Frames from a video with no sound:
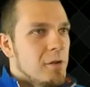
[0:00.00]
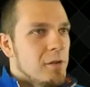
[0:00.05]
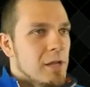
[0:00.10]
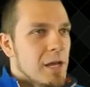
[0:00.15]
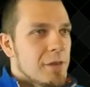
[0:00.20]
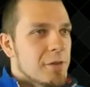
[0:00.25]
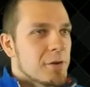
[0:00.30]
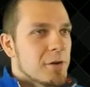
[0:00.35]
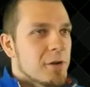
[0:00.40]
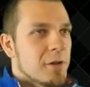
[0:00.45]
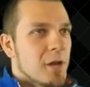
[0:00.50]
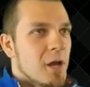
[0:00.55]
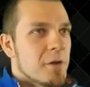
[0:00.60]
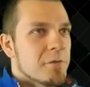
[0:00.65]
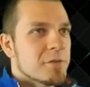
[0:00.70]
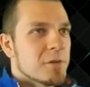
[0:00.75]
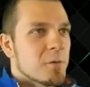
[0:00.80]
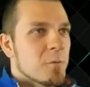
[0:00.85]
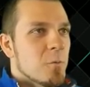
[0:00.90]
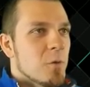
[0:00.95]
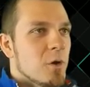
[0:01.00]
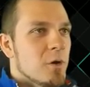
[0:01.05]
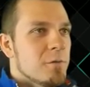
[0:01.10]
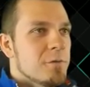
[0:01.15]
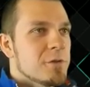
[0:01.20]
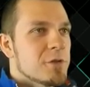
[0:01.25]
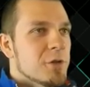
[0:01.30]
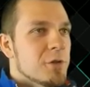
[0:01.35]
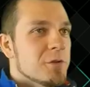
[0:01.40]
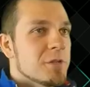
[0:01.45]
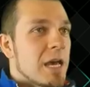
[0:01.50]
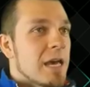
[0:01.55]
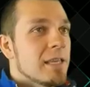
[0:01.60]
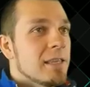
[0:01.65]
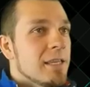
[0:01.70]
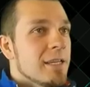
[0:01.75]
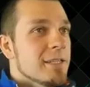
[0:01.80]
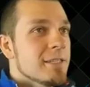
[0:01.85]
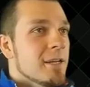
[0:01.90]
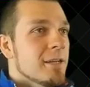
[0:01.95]
leather gloves and wolf shoes.
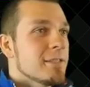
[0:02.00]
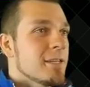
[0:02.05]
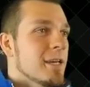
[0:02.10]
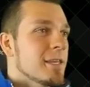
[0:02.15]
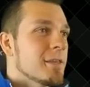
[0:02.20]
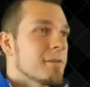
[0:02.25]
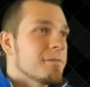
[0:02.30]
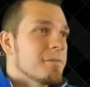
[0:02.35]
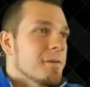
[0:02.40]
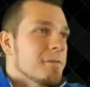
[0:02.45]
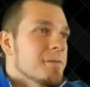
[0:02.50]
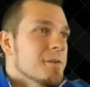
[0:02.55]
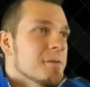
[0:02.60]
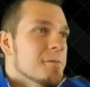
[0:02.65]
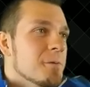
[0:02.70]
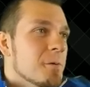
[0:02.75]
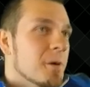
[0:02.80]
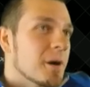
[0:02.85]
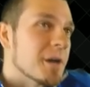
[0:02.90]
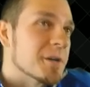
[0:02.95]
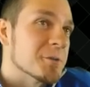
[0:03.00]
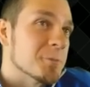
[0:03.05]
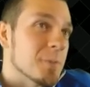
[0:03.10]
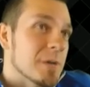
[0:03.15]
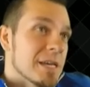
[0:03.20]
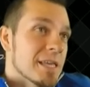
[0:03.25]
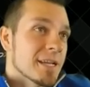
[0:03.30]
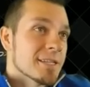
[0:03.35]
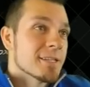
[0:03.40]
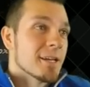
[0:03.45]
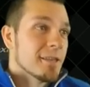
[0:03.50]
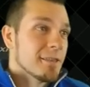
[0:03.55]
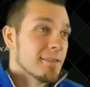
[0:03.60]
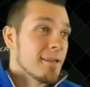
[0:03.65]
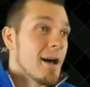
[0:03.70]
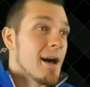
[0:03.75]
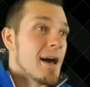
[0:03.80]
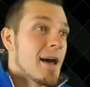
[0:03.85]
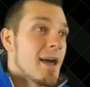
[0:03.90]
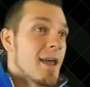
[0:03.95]
At least I'll take the fifty-four S P. That's a
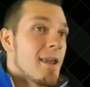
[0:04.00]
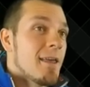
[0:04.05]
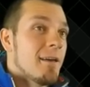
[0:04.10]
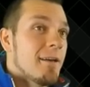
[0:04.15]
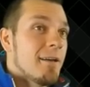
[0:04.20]
lot.